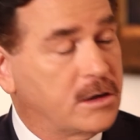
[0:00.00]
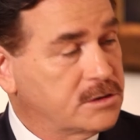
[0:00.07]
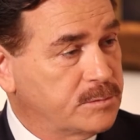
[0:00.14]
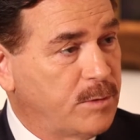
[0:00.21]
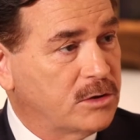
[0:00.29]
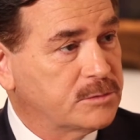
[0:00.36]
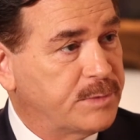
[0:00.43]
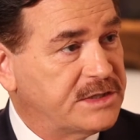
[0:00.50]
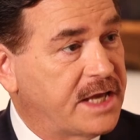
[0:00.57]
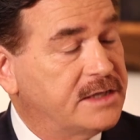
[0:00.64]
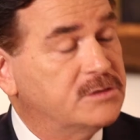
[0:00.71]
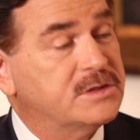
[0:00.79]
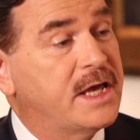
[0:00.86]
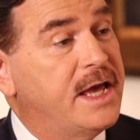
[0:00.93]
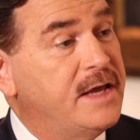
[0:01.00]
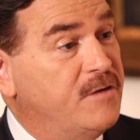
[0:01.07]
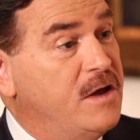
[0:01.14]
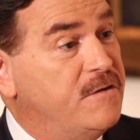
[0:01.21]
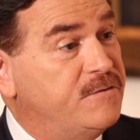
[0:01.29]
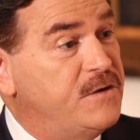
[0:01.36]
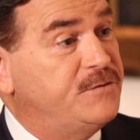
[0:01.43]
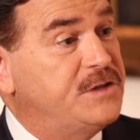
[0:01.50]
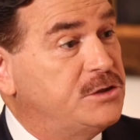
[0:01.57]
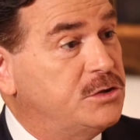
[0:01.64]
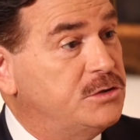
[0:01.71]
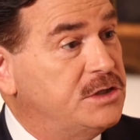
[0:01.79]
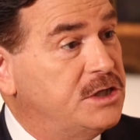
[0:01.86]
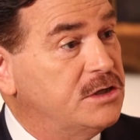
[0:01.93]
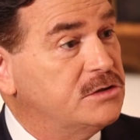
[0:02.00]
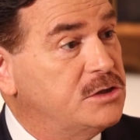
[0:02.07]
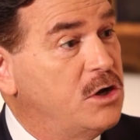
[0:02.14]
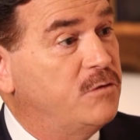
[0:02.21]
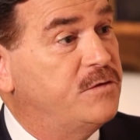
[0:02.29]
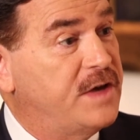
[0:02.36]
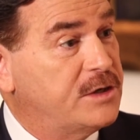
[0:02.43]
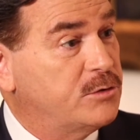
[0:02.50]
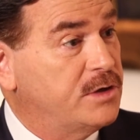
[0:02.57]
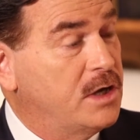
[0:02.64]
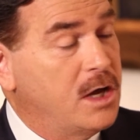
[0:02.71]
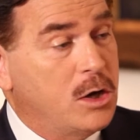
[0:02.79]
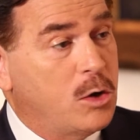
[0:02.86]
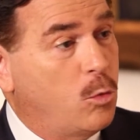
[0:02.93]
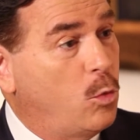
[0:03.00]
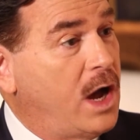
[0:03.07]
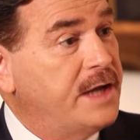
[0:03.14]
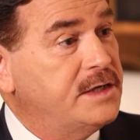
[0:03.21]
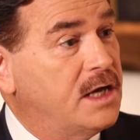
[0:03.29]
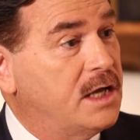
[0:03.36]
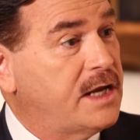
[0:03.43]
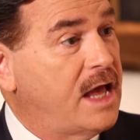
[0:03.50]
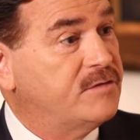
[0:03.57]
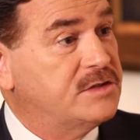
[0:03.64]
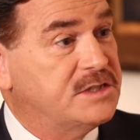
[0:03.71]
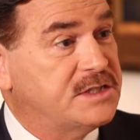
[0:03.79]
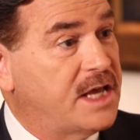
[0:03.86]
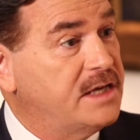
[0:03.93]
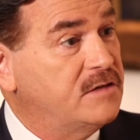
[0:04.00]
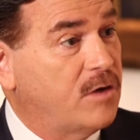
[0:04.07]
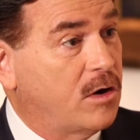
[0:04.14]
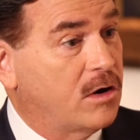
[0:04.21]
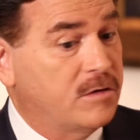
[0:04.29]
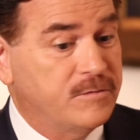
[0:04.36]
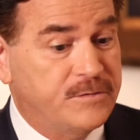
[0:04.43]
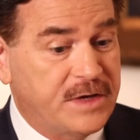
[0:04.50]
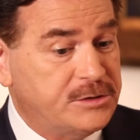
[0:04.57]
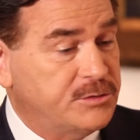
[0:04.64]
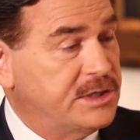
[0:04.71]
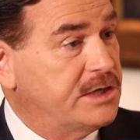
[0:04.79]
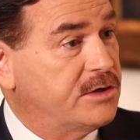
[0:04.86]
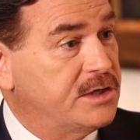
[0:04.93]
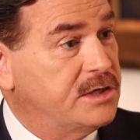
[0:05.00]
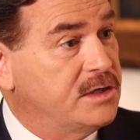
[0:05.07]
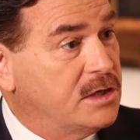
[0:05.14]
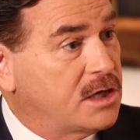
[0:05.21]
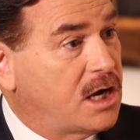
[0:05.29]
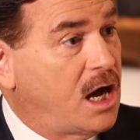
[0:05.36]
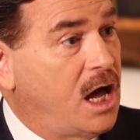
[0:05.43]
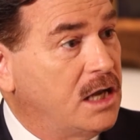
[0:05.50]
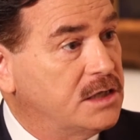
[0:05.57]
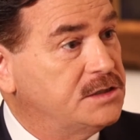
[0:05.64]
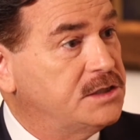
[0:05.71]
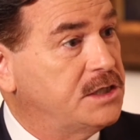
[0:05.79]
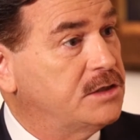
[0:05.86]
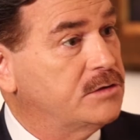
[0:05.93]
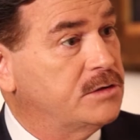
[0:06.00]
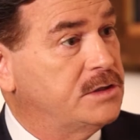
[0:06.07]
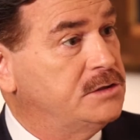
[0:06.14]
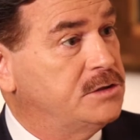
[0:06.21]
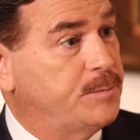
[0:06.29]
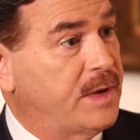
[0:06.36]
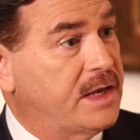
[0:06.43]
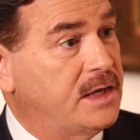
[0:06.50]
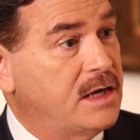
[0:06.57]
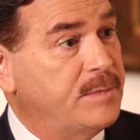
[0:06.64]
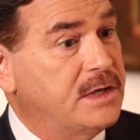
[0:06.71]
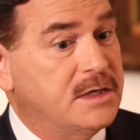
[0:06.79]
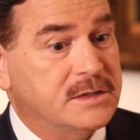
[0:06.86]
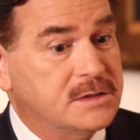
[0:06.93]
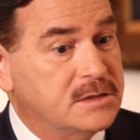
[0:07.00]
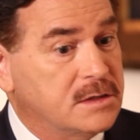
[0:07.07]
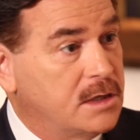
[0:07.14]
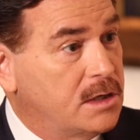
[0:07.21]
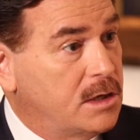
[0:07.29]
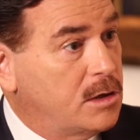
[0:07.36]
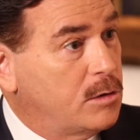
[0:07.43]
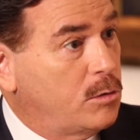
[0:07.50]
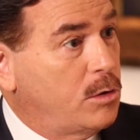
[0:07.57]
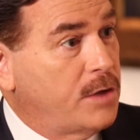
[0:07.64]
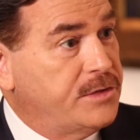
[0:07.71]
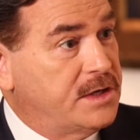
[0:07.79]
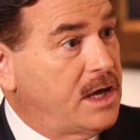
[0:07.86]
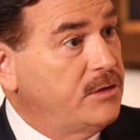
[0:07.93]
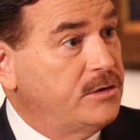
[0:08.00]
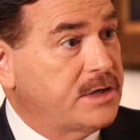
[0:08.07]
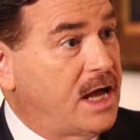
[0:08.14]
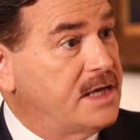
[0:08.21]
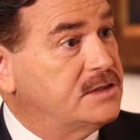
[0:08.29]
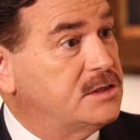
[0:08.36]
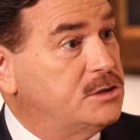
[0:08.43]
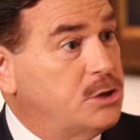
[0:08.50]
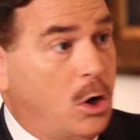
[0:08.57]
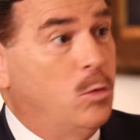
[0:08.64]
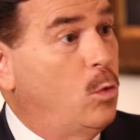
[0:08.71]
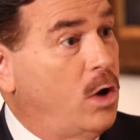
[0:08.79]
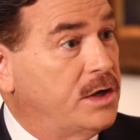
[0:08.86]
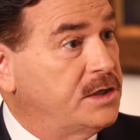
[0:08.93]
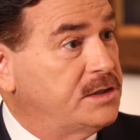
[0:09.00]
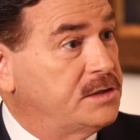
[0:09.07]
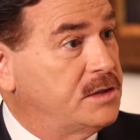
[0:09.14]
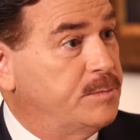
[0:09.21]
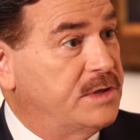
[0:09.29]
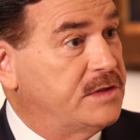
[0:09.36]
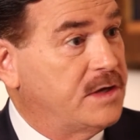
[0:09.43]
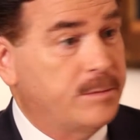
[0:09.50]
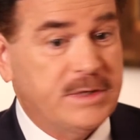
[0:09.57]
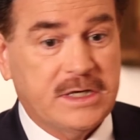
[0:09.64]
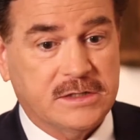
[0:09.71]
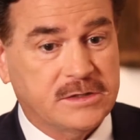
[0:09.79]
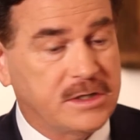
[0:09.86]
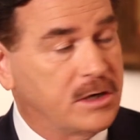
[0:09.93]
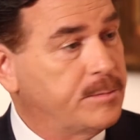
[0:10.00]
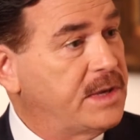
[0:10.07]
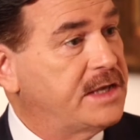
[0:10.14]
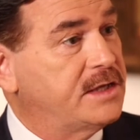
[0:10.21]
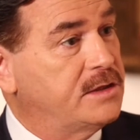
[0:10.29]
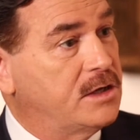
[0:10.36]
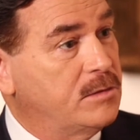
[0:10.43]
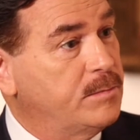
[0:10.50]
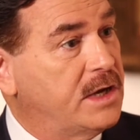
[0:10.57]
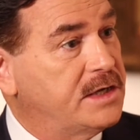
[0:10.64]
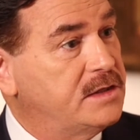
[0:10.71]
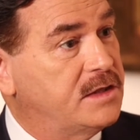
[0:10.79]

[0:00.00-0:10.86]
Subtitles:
are small potatoes, and 52 years, why not have a state-of-art veterinary college here in Japan? I mean, it's The other guys don't want it to be there because they're making their money.